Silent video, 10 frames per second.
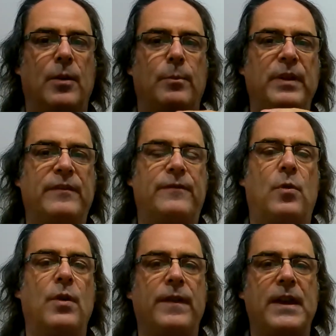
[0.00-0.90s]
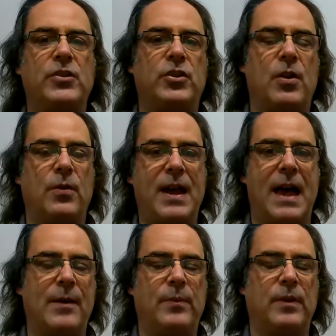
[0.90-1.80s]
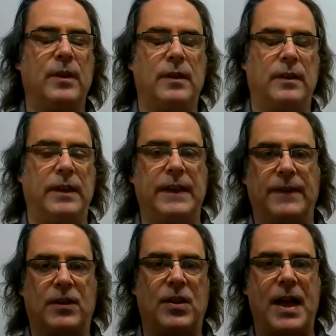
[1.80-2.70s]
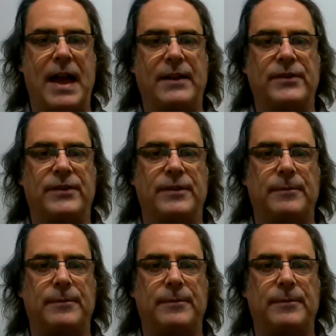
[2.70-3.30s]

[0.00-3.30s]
before they showed up in the class.